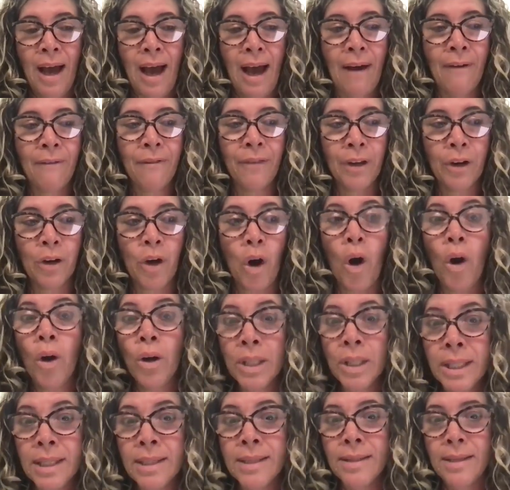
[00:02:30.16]
have their
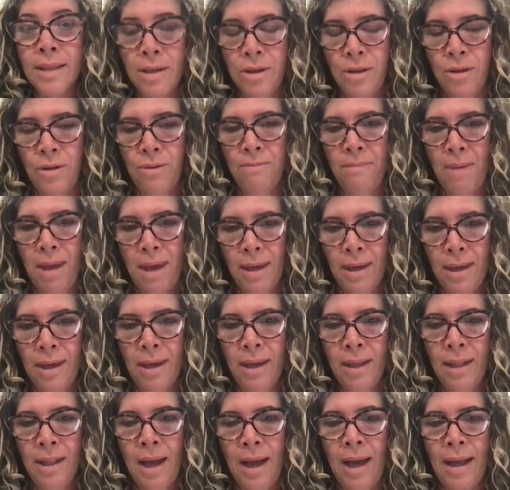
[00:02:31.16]
own decision
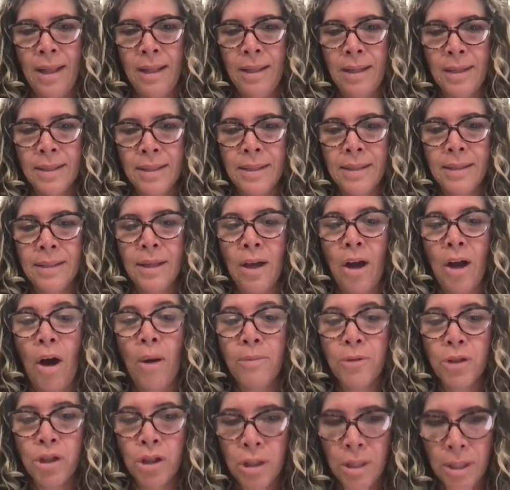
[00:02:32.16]
making, and this is the
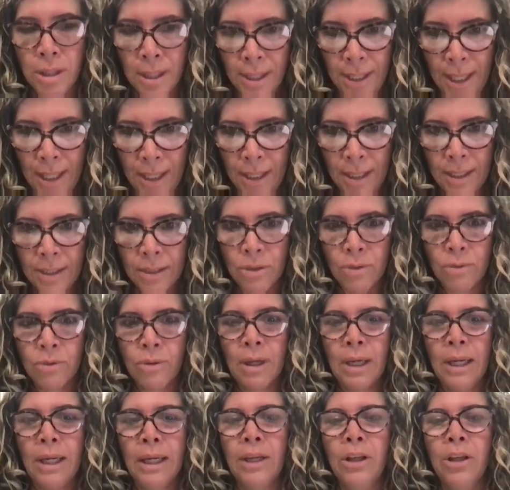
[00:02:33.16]
options, and it's
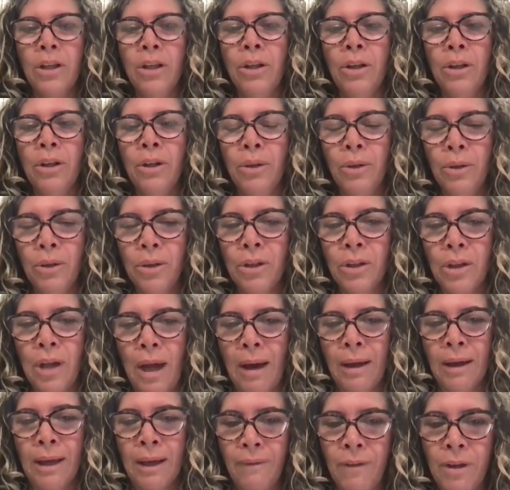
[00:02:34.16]
really
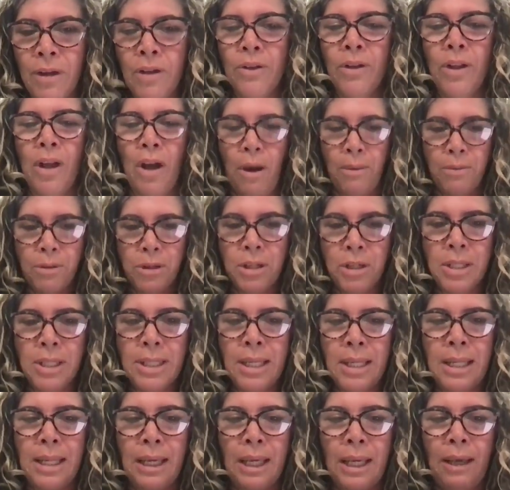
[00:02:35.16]
I'm giving you the
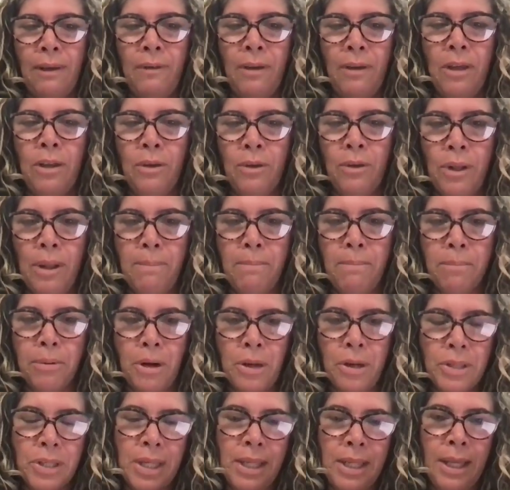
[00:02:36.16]
options and I'm giving you the
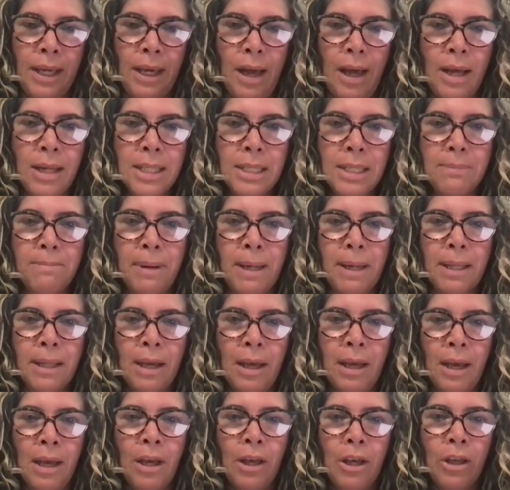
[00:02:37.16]
pros and the cons, but
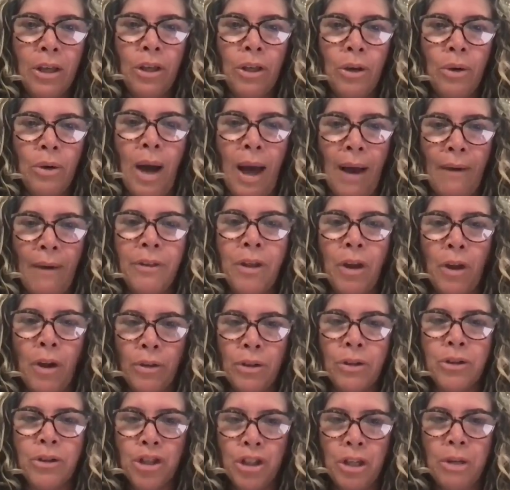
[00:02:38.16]
you have the
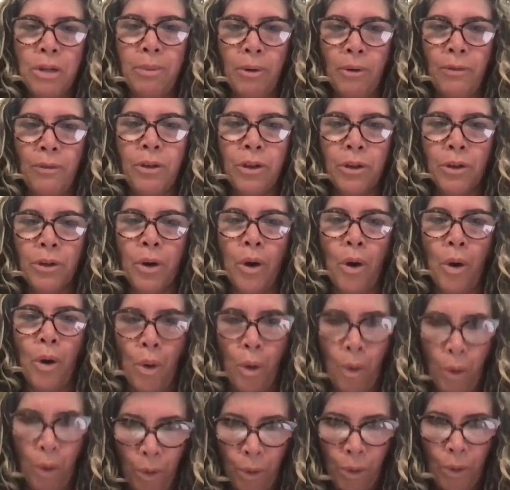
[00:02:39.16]
ownership of your
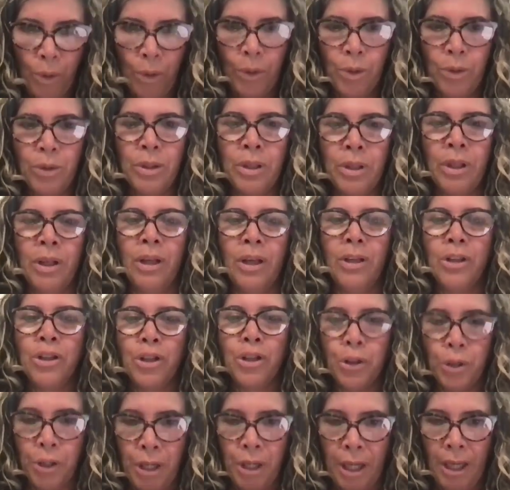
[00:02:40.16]
own
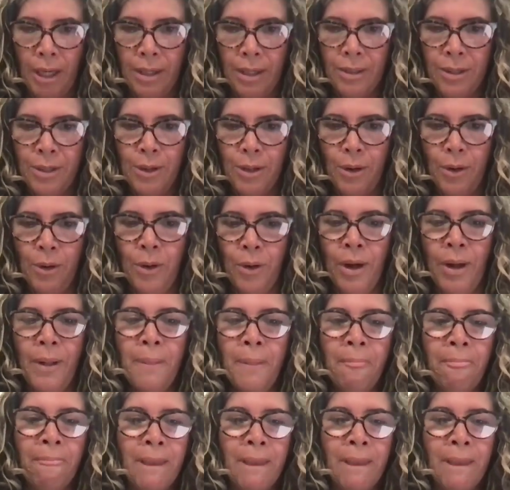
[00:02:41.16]
journey. So